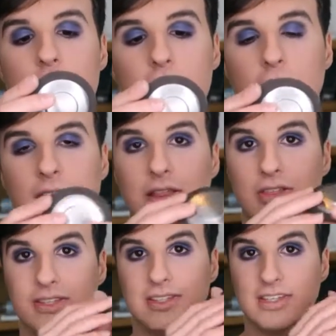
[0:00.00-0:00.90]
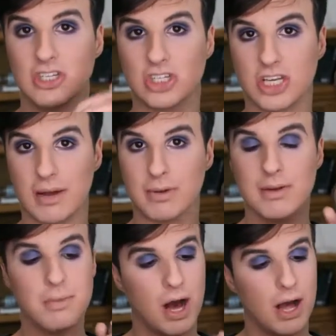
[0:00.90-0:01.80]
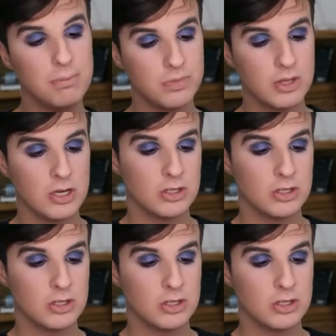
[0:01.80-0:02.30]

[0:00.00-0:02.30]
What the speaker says: and this is in Champagne Pop.